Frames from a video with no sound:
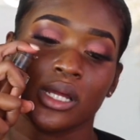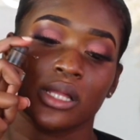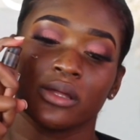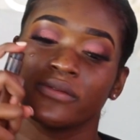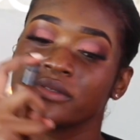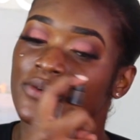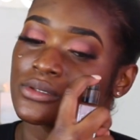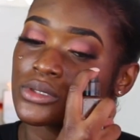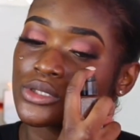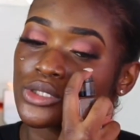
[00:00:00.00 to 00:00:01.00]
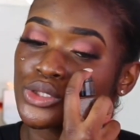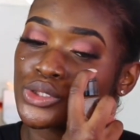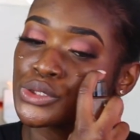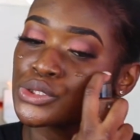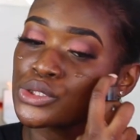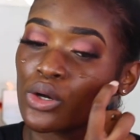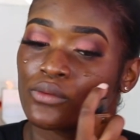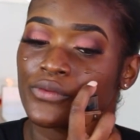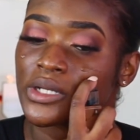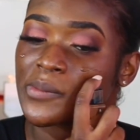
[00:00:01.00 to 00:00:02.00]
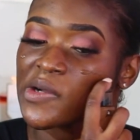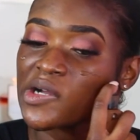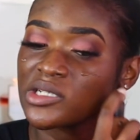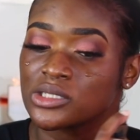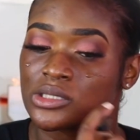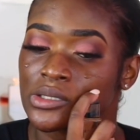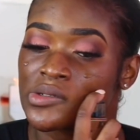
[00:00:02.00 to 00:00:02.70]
I love this foundation so freaking much.